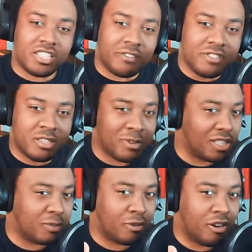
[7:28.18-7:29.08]
haven't seen my
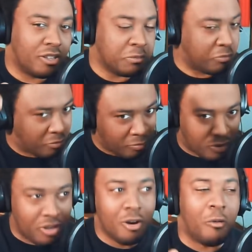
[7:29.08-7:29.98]
Let's Play on it,
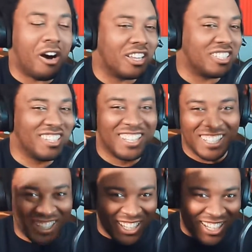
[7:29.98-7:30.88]
go watch it.
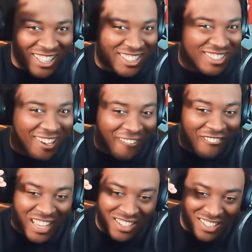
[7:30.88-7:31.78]
It's a
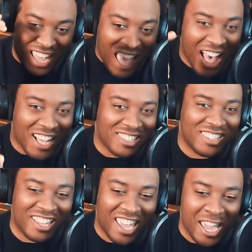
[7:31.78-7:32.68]

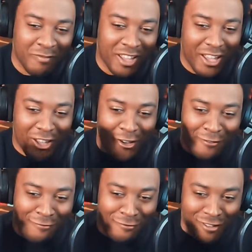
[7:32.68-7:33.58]
fantastic game.
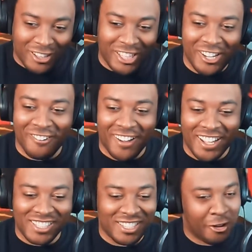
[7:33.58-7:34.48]
A really
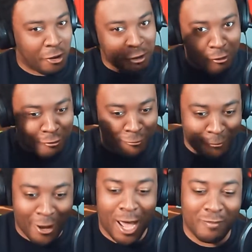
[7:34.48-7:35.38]
great.
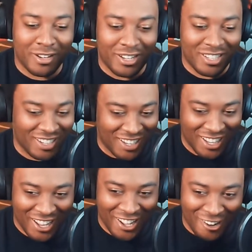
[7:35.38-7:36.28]
Grab it.
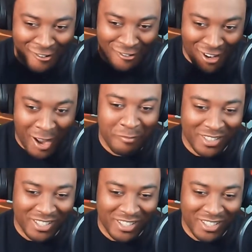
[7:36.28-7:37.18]
Grab
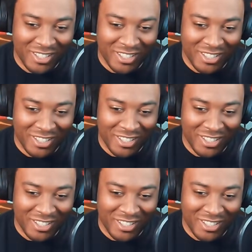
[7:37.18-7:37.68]
this game